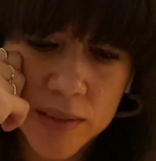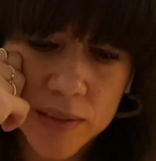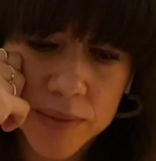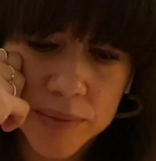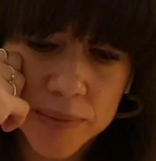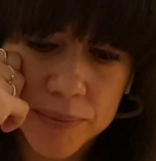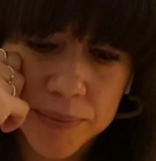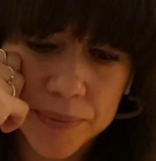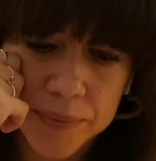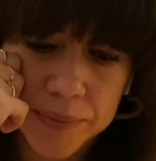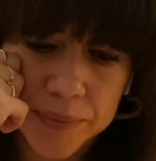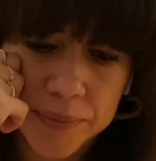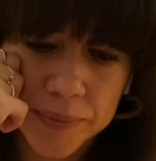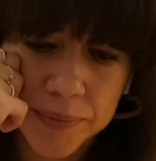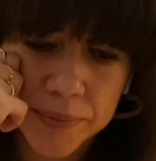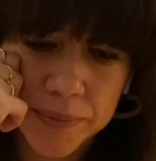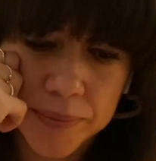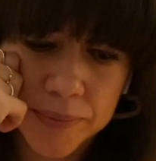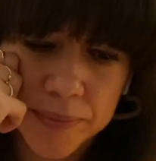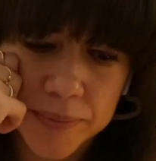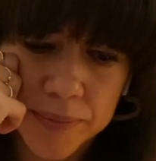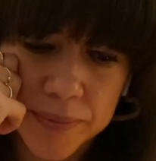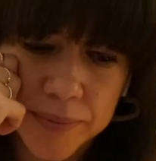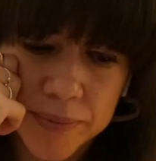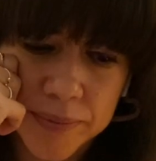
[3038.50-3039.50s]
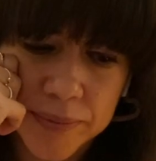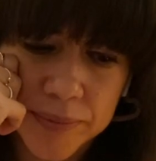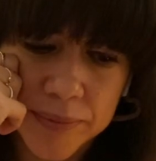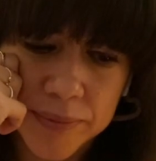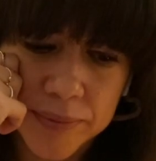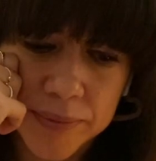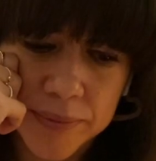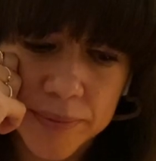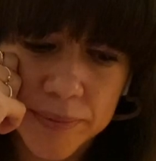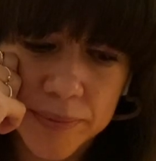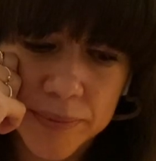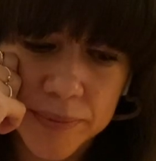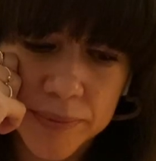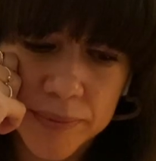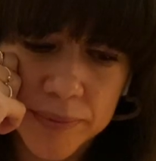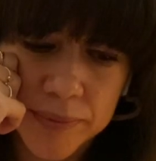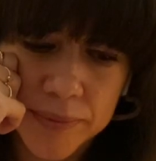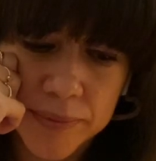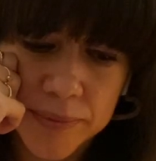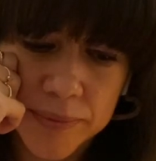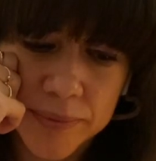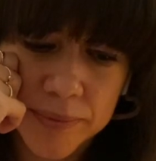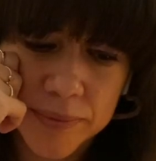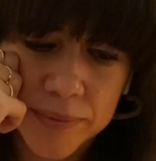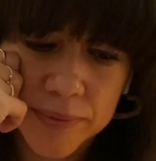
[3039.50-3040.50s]

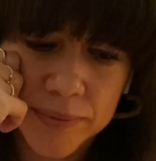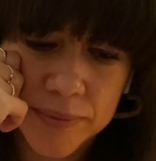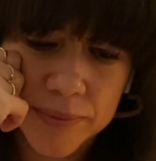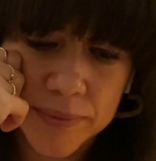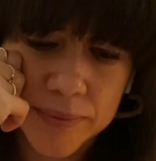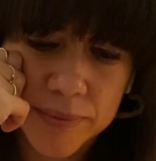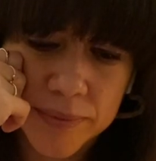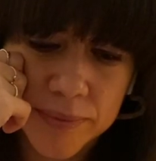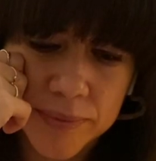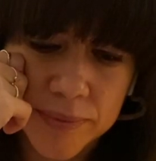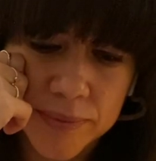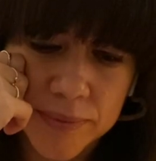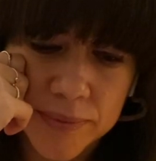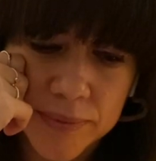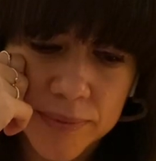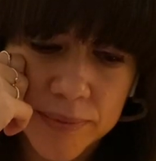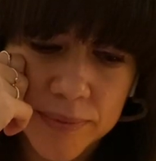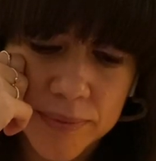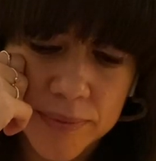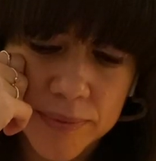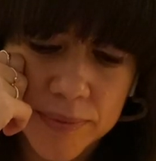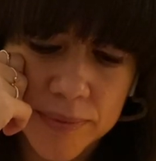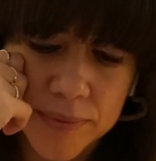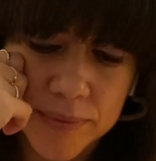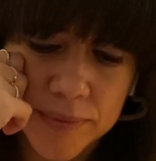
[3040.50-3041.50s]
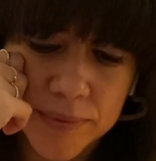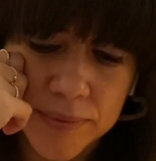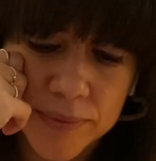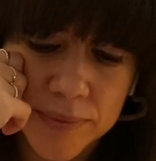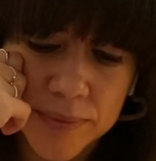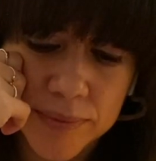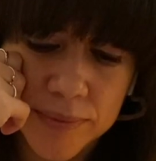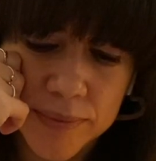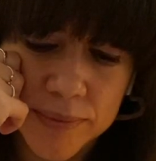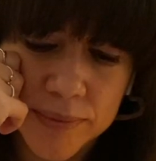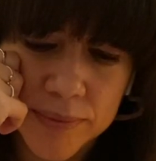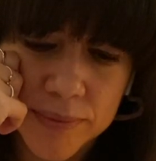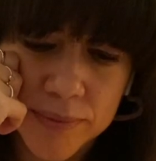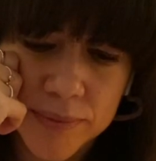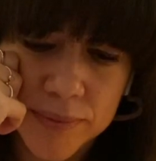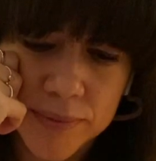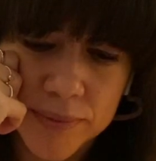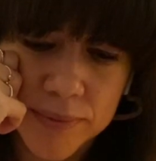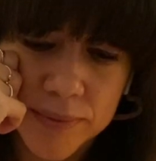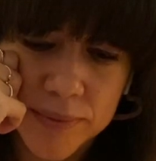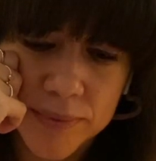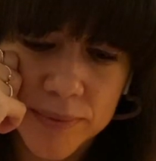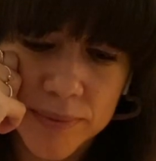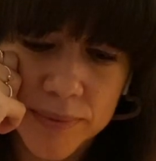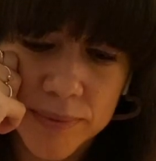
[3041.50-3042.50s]

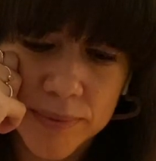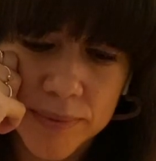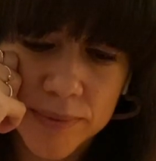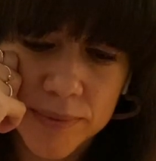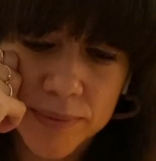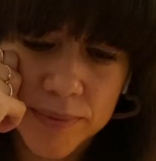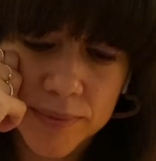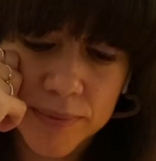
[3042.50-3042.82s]
Nobody speaks.